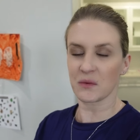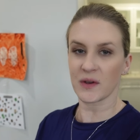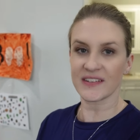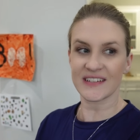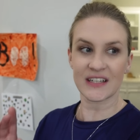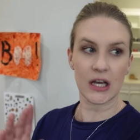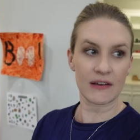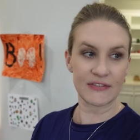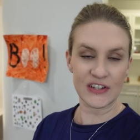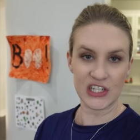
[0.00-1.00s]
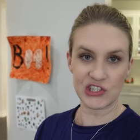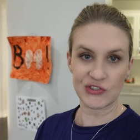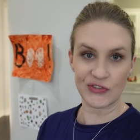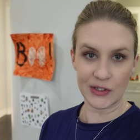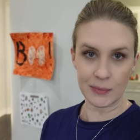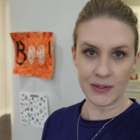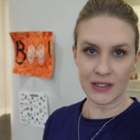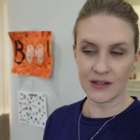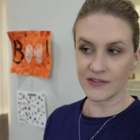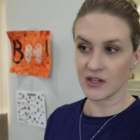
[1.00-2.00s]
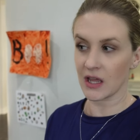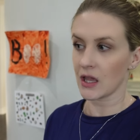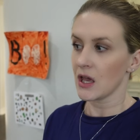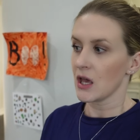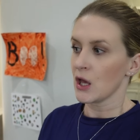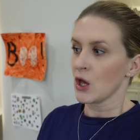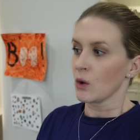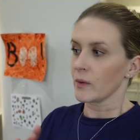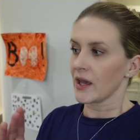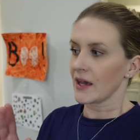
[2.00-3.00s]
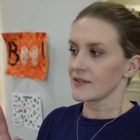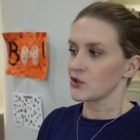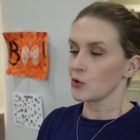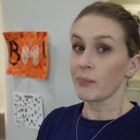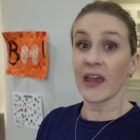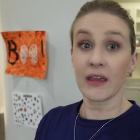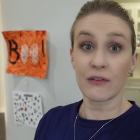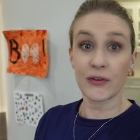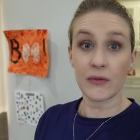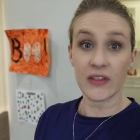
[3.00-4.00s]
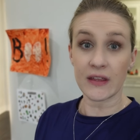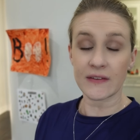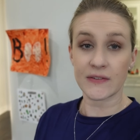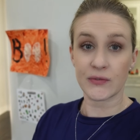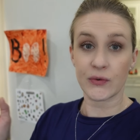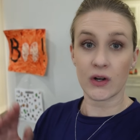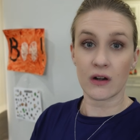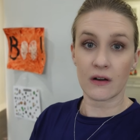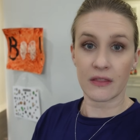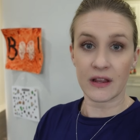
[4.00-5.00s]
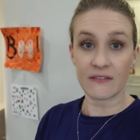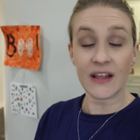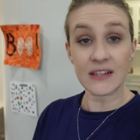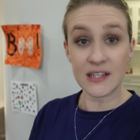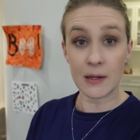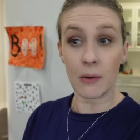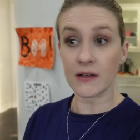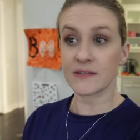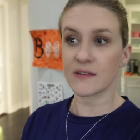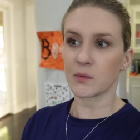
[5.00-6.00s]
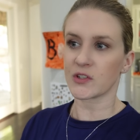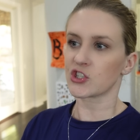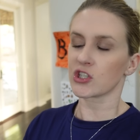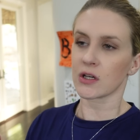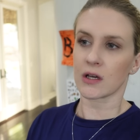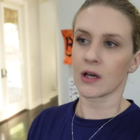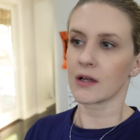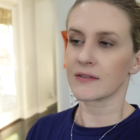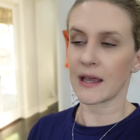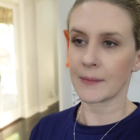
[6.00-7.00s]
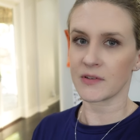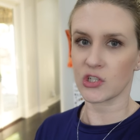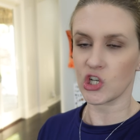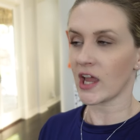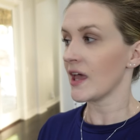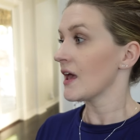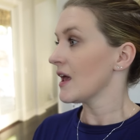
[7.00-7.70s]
We did not finish filming yesterday we had to paint a few things for their Valentine boxes, which took time to dry.